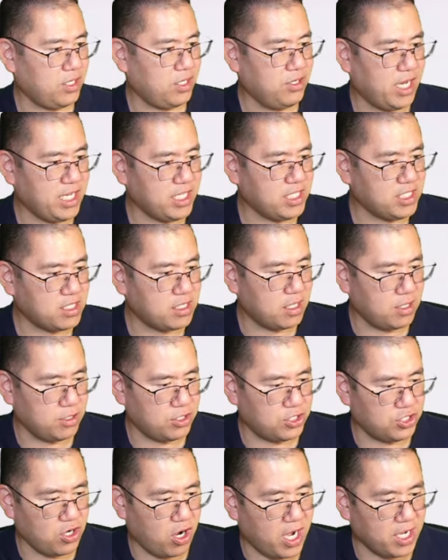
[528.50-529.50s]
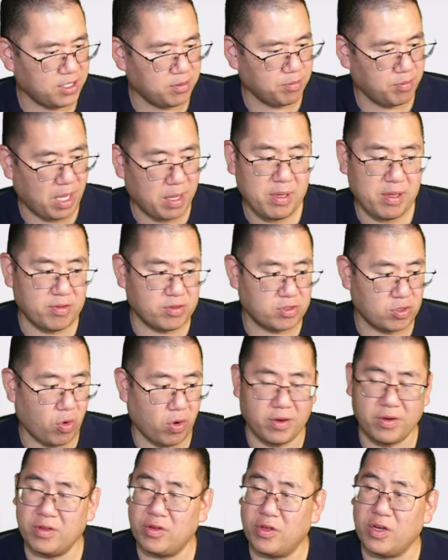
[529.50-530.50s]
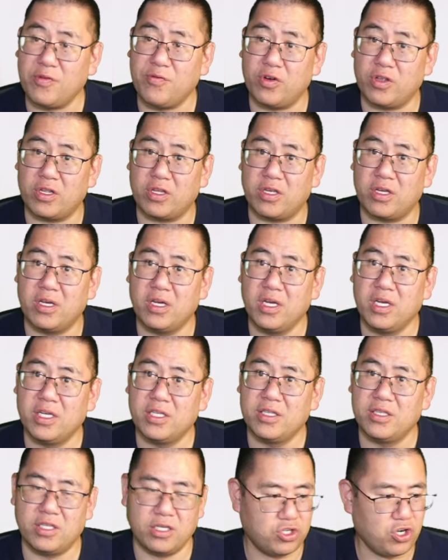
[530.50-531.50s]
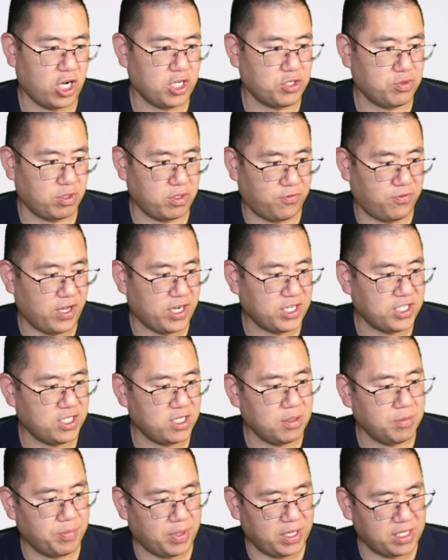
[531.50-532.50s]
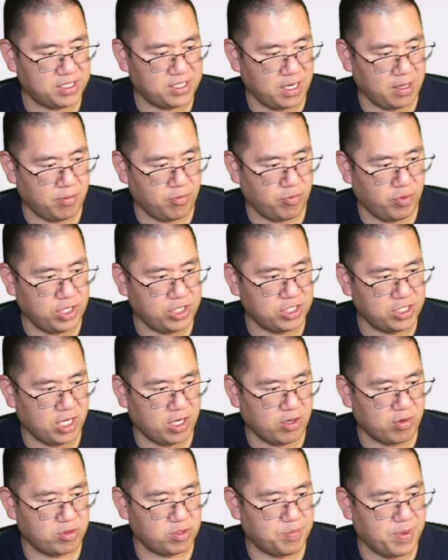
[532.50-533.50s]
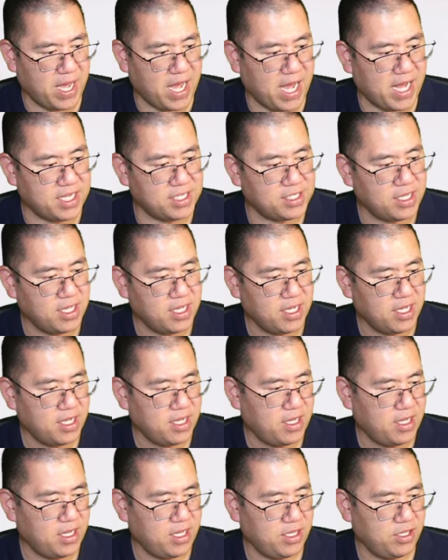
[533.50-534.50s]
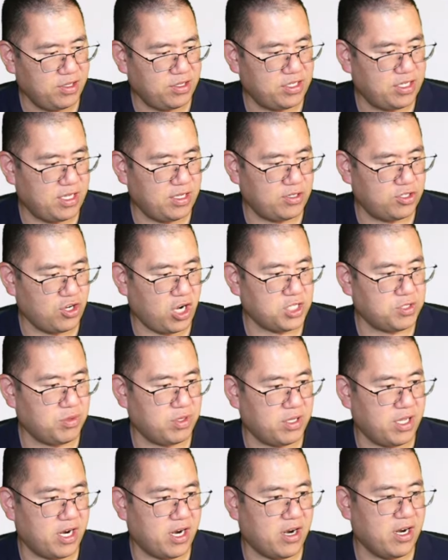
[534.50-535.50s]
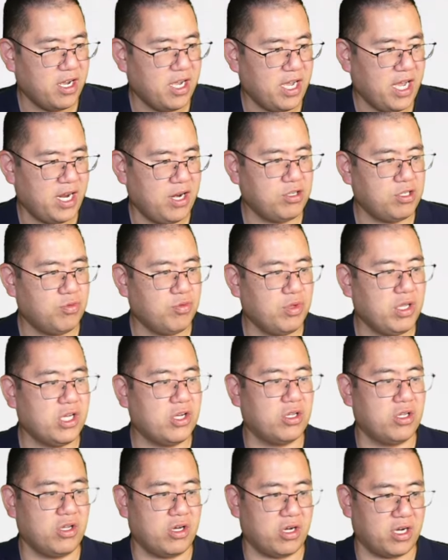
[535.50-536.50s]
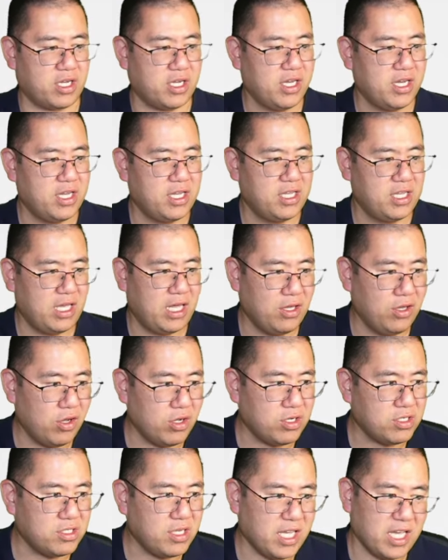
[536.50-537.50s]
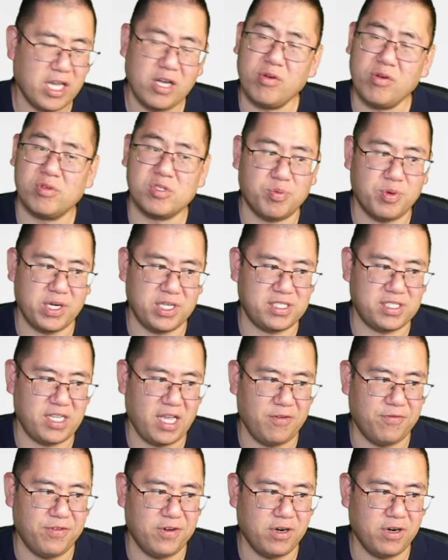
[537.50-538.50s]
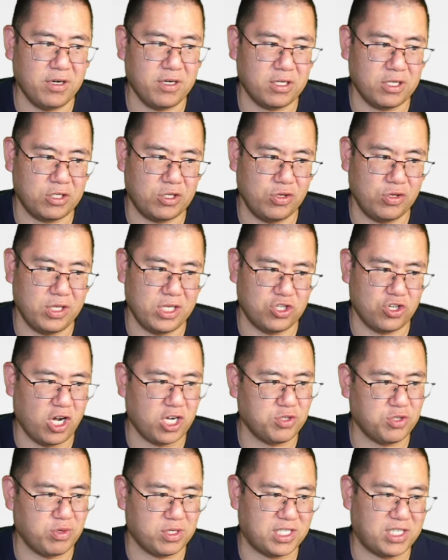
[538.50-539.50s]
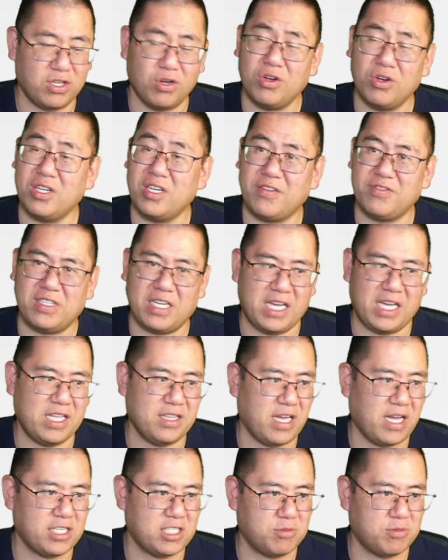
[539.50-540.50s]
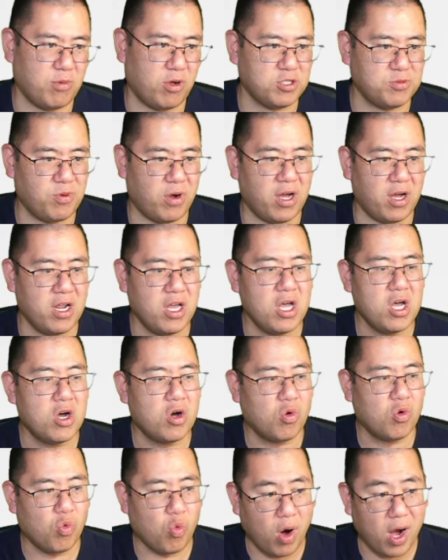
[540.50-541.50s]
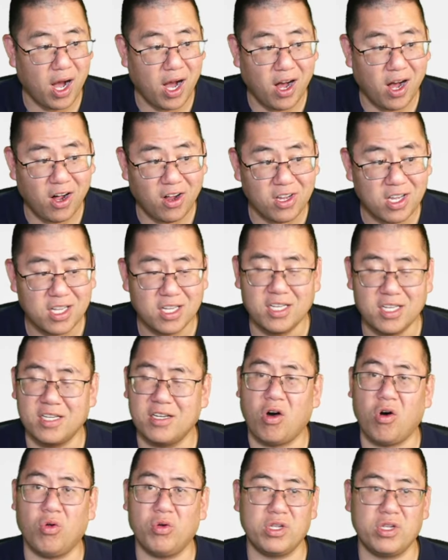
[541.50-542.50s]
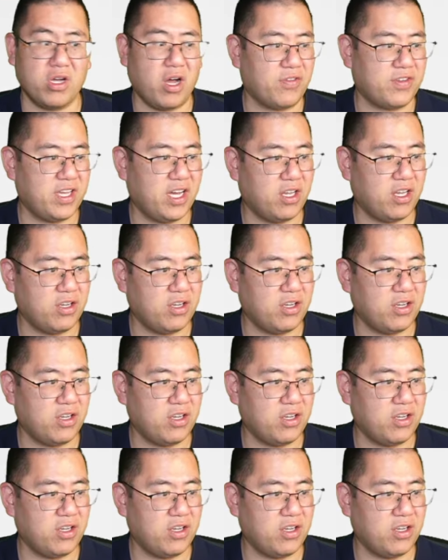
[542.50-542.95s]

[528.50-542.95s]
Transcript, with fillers: Nice shot. Maybe he was looking for the Joshua deflection, but instead it reaches Ingram's pads. You see Joshua there. And here's a really good look. It looks like Ingram's pretty safe here. Do you think Joshua's skilled enough to hit that small spot while holding off